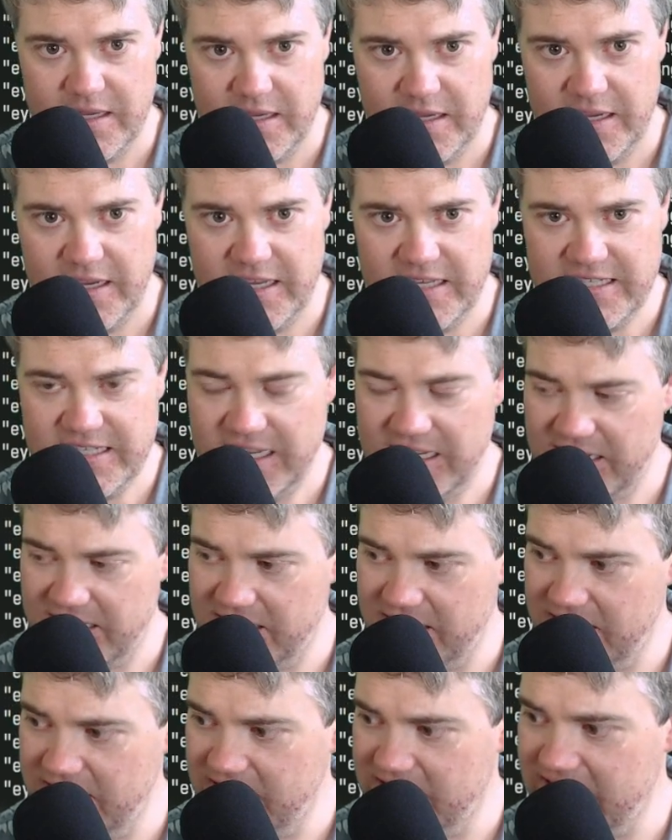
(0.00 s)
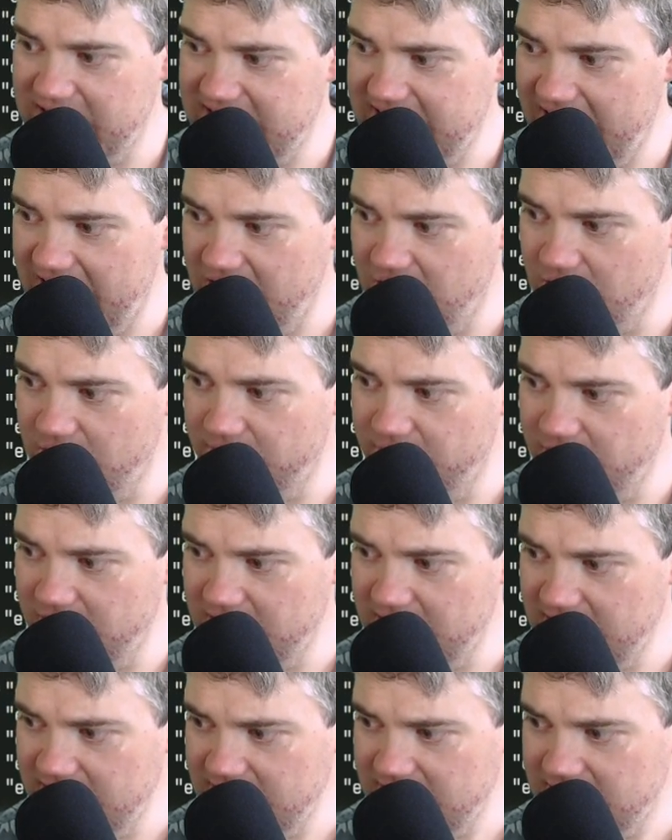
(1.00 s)
Is it container for
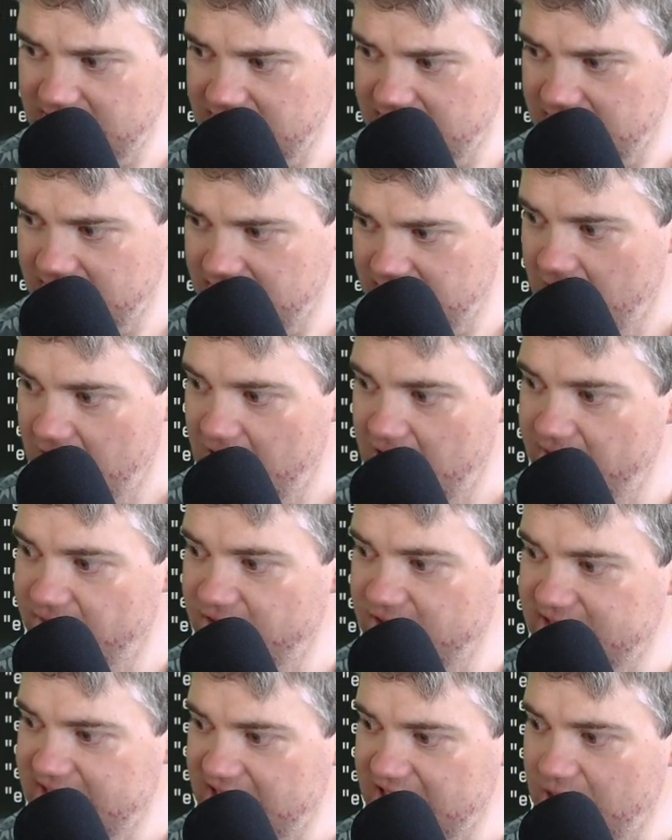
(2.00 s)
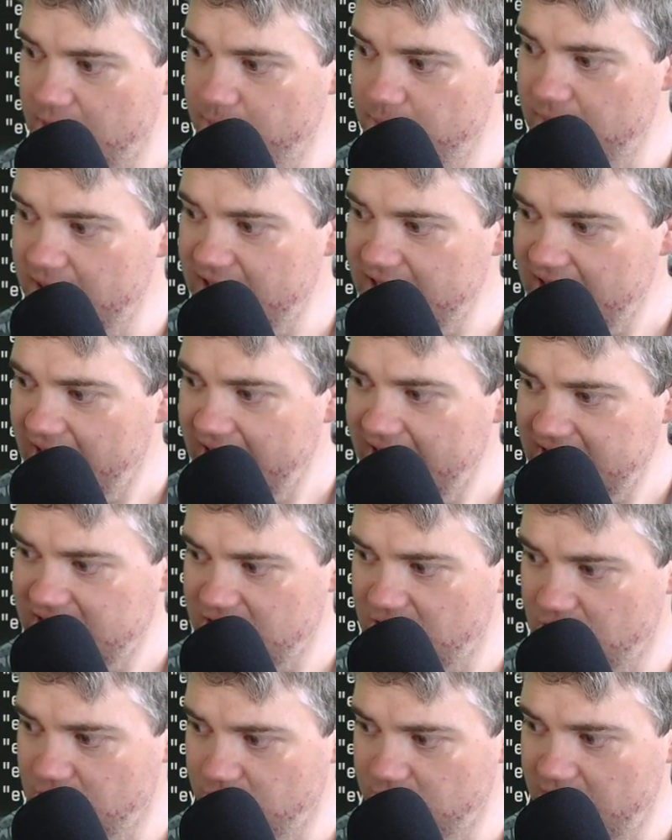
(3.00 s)
this? If you set the min height
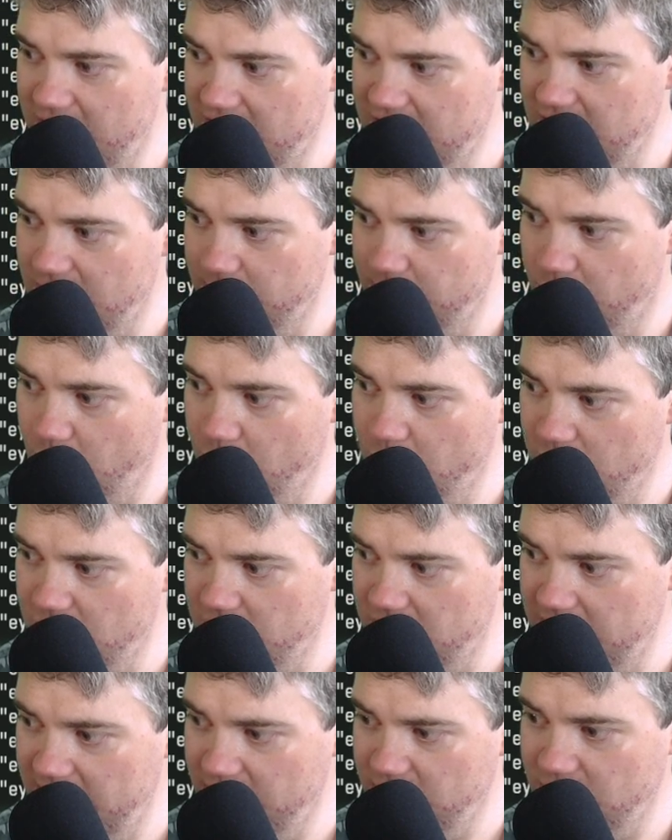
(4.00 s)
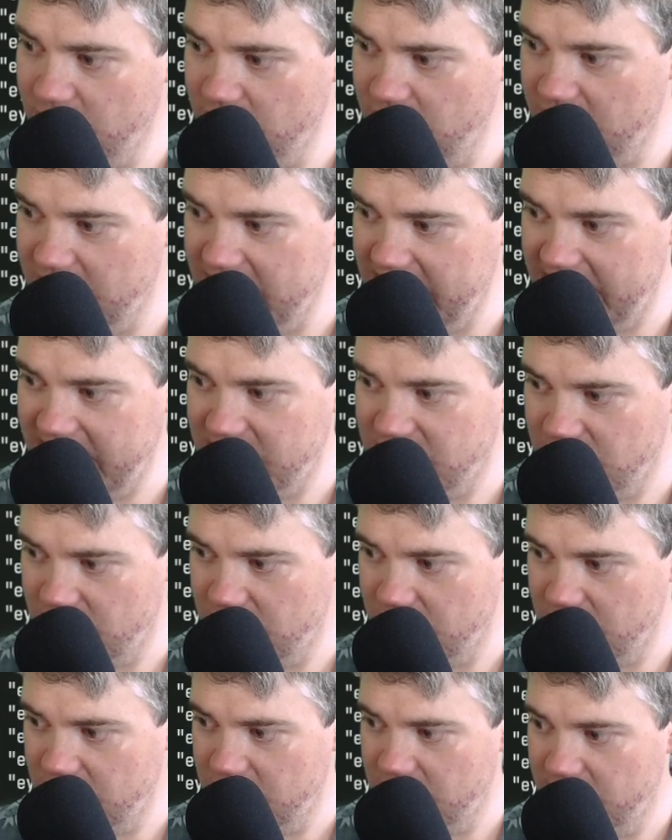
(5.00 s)
to 3 on the border, it will look
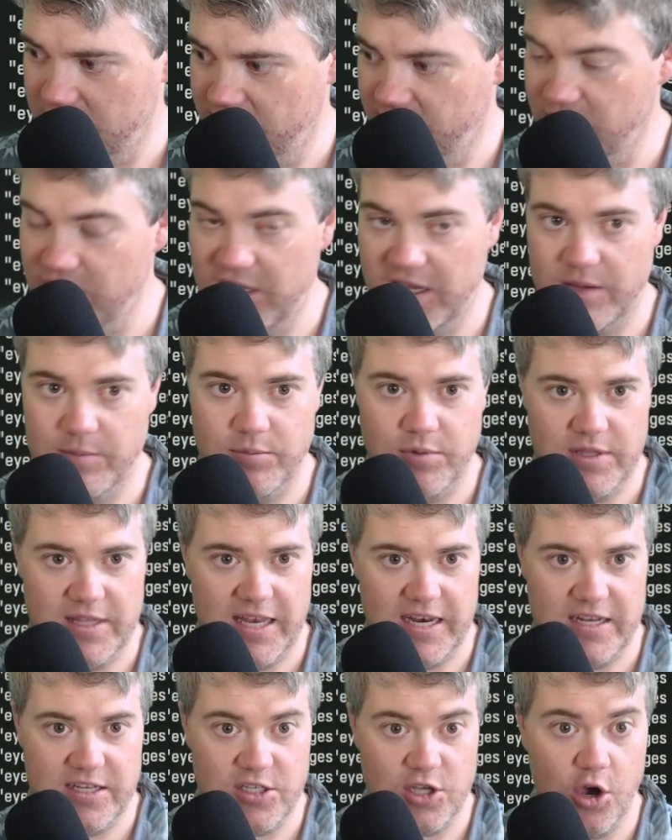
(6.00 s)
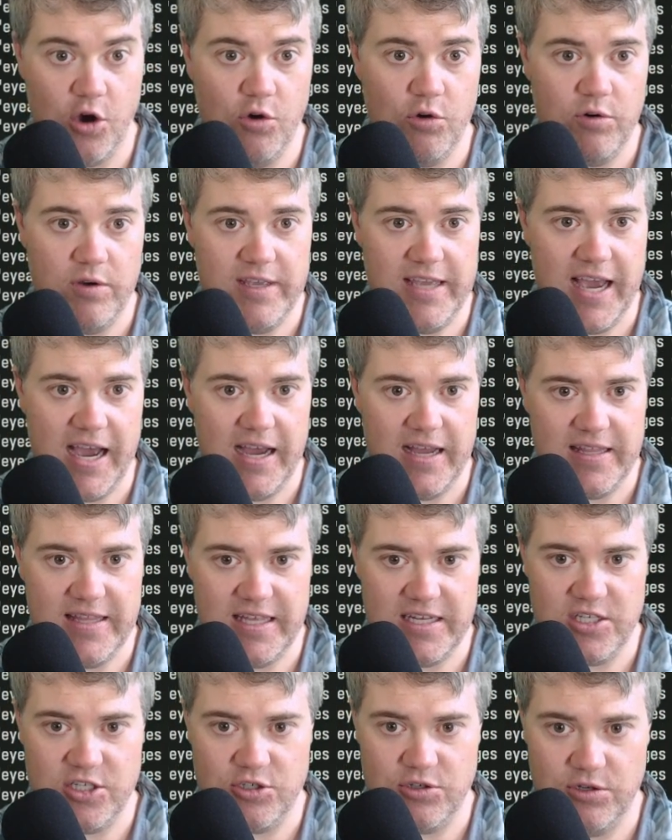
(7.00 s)
nicer for the input, that is. Oh, yeah,
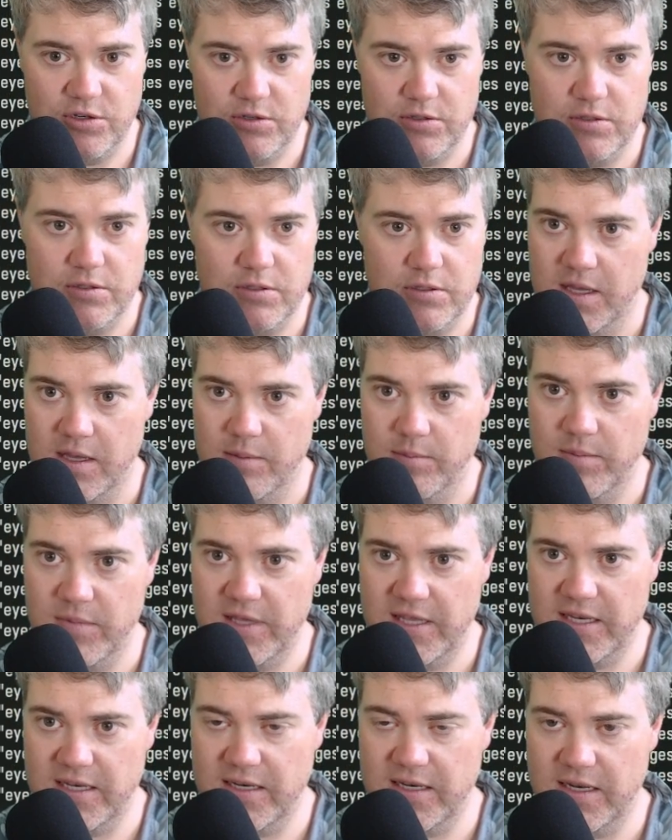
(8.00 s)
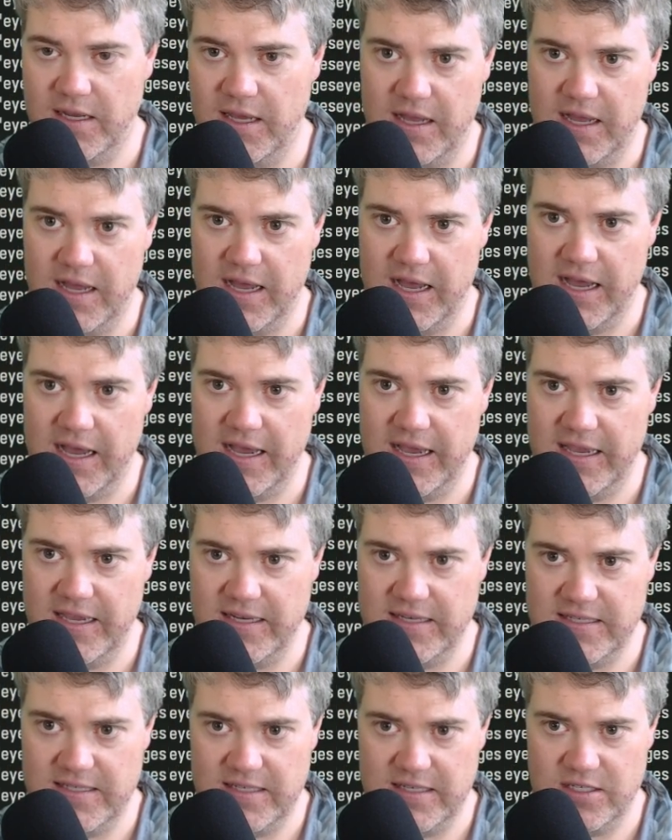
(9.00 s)
that's true. Min
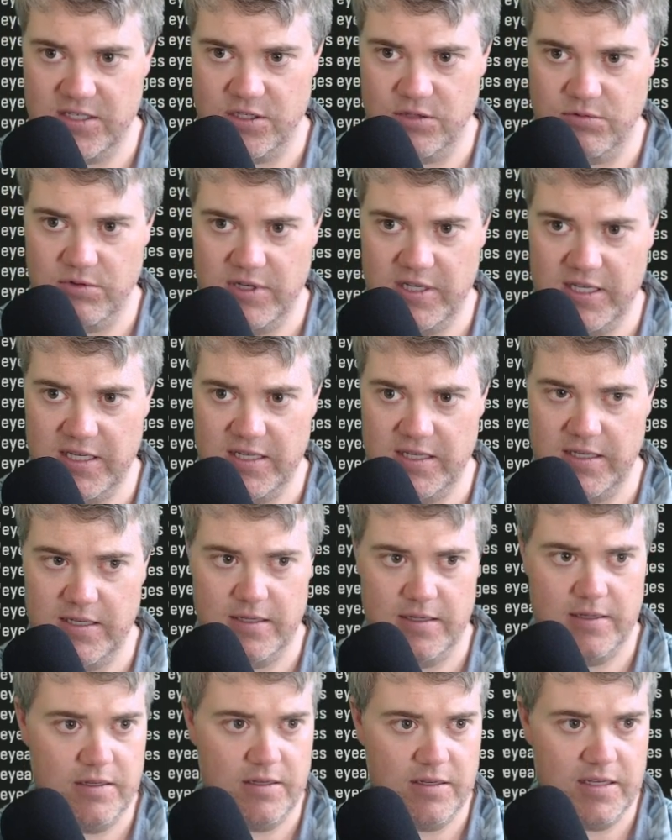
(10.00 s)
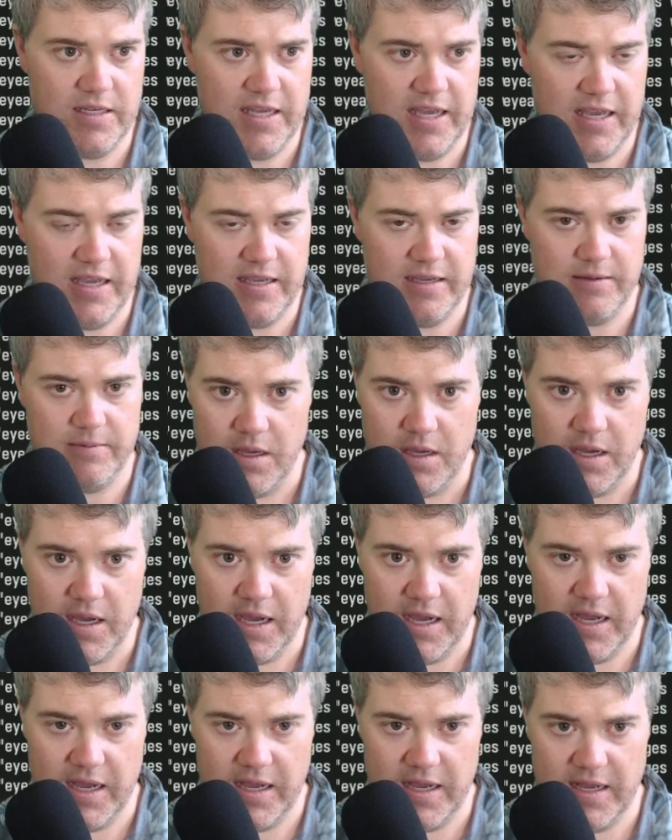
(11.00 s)
height is 3. Okay.
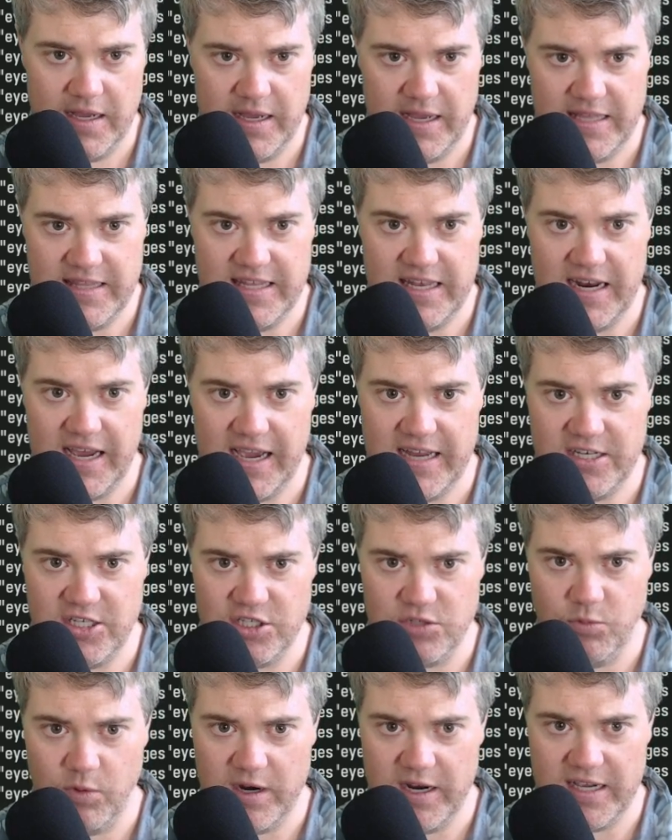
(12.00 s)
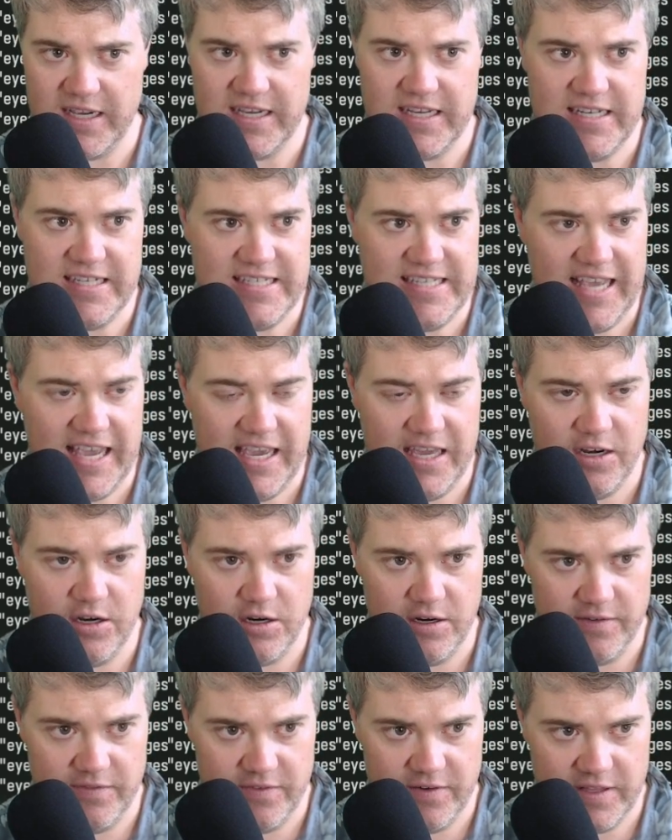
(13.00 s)
And then I just want a
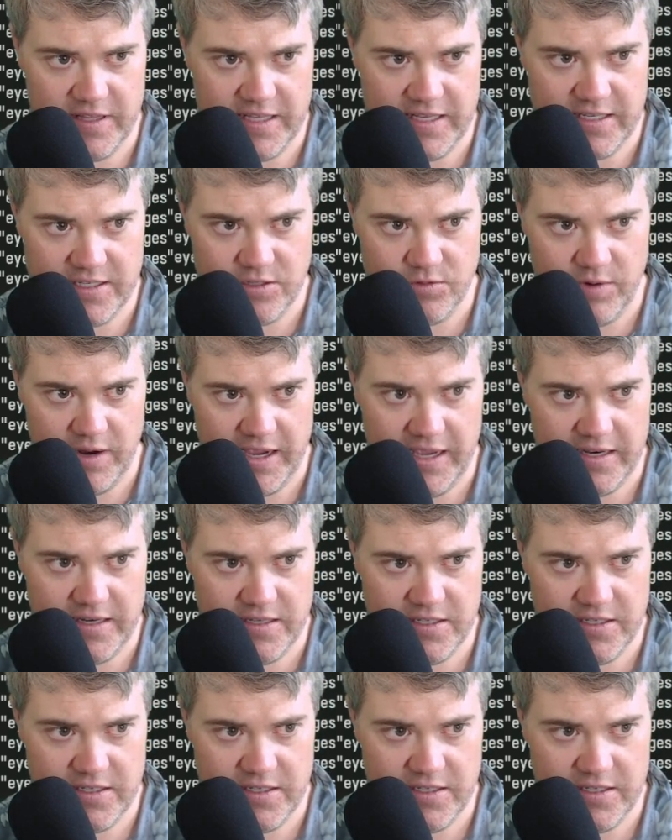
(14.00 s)
container for this, right?